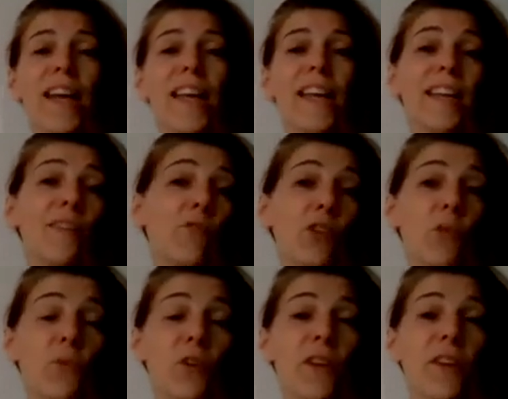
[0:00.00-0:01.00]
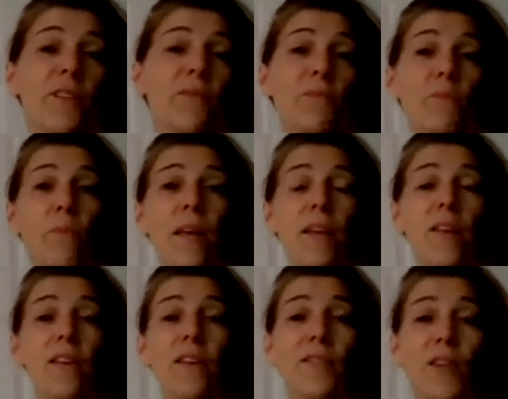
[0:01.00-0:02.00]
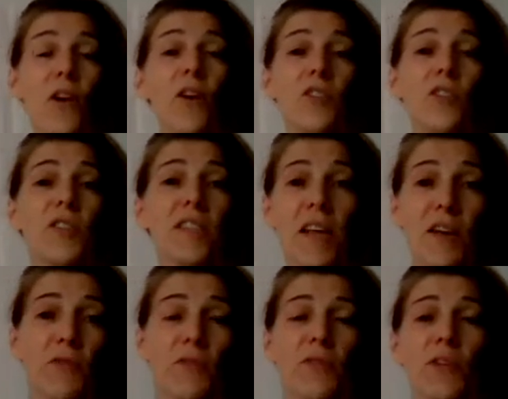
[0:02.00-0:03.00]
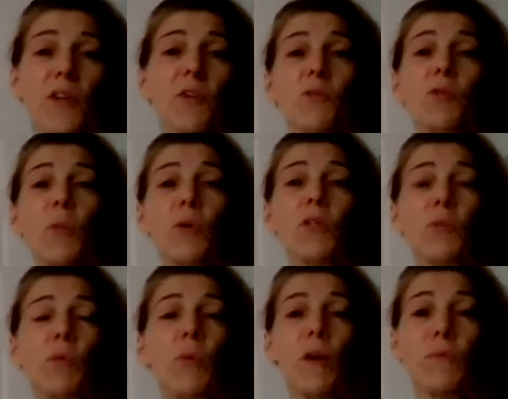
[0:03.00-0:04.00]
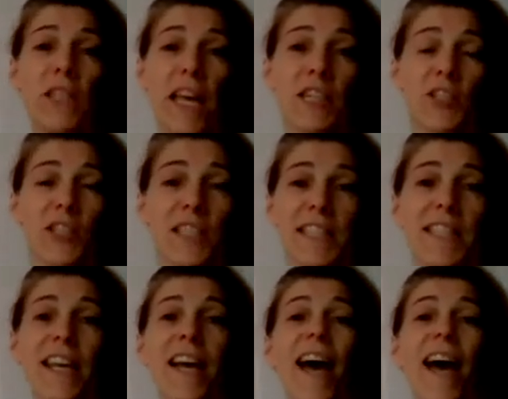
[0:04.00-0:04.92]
If you don't want to make the cards yourself and think of all the possible permutations,